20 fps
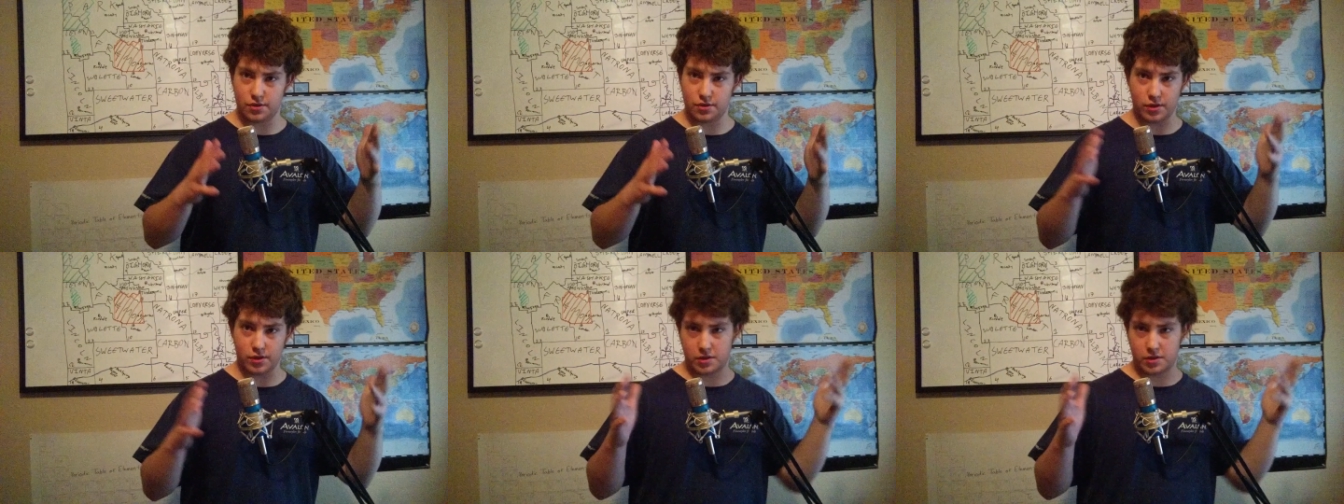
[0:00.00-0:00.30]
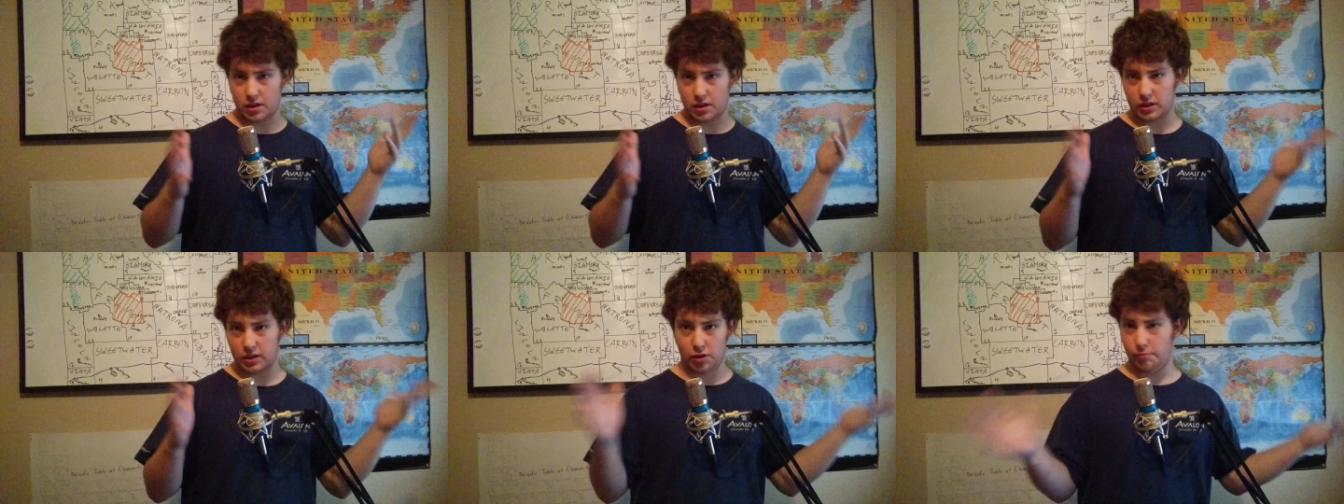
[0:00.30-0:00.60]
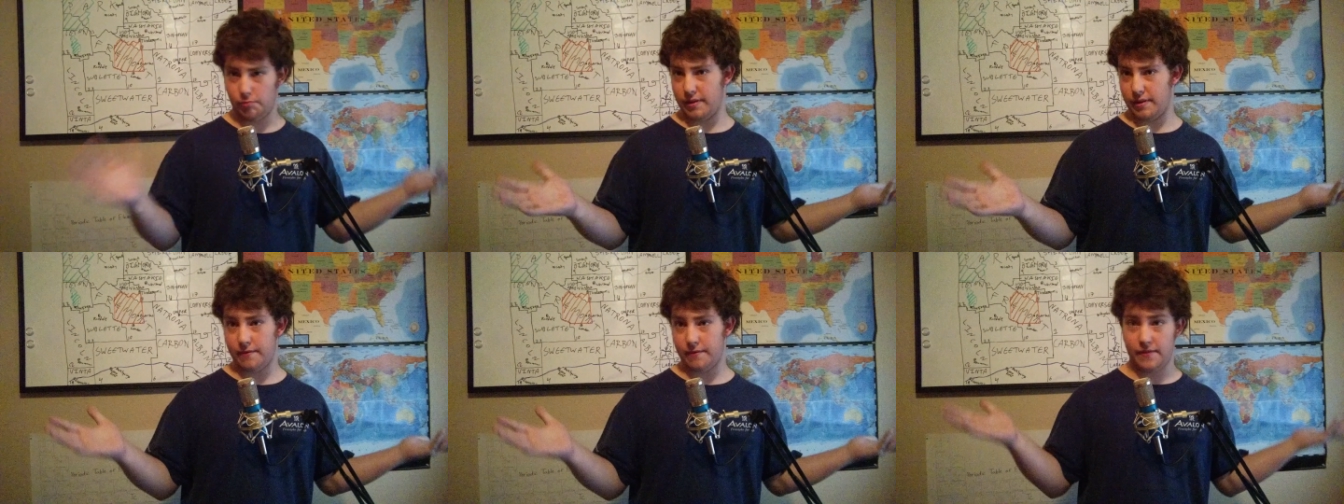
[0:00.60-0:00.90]
just a
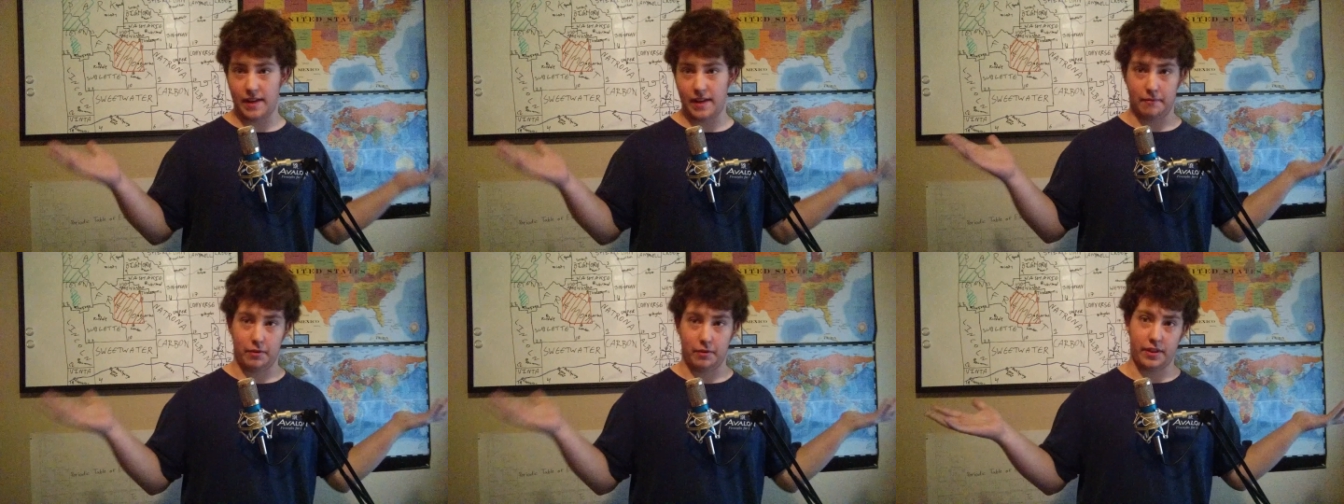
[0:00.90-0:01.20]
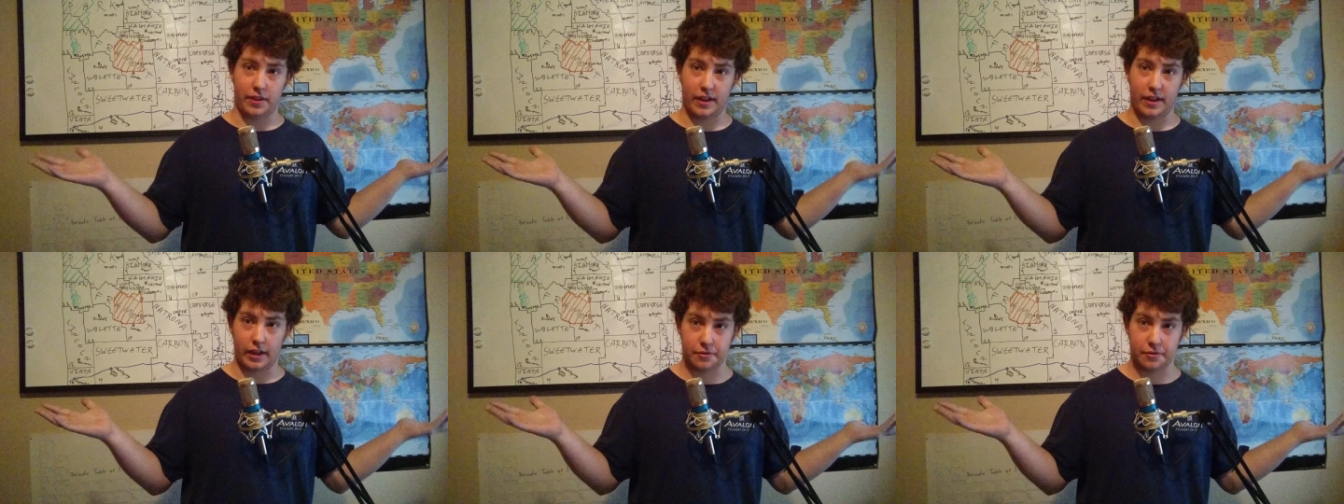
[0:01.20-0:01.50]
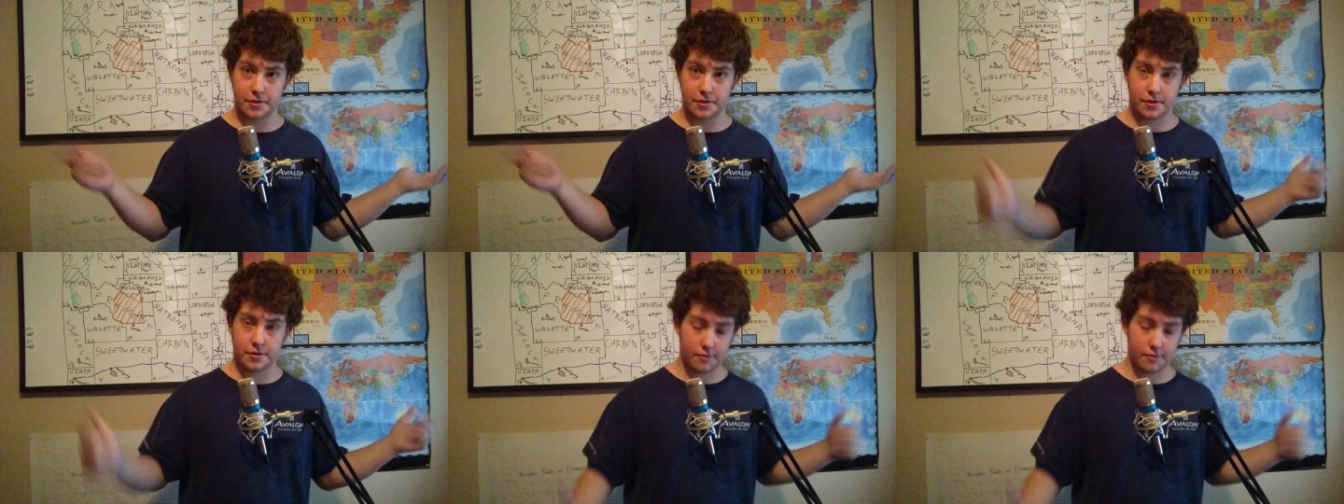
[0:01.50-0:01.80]
little bit of everything
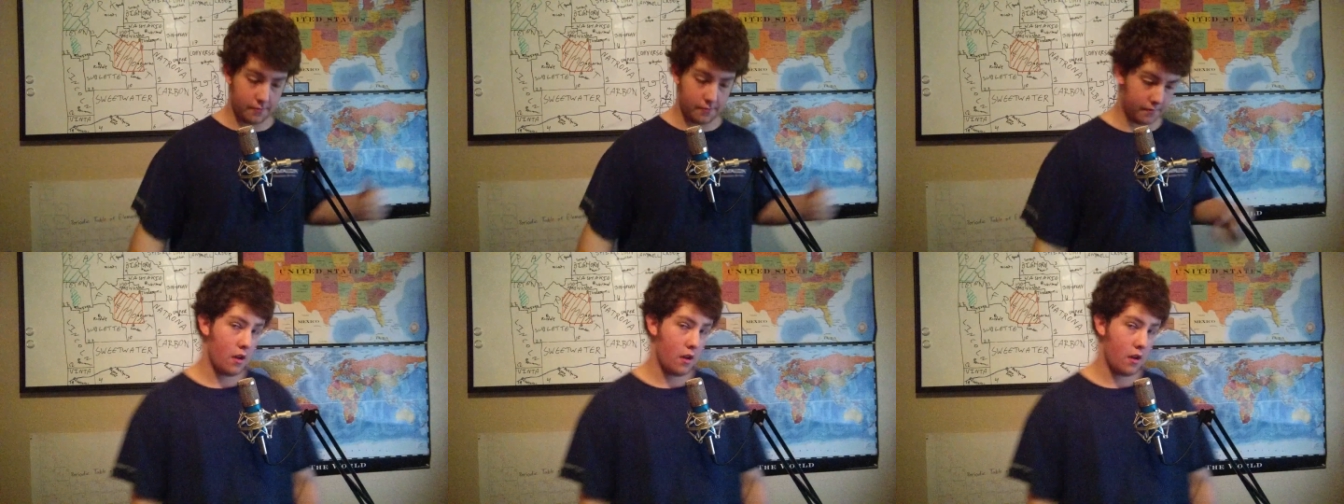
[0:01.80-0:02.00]
else.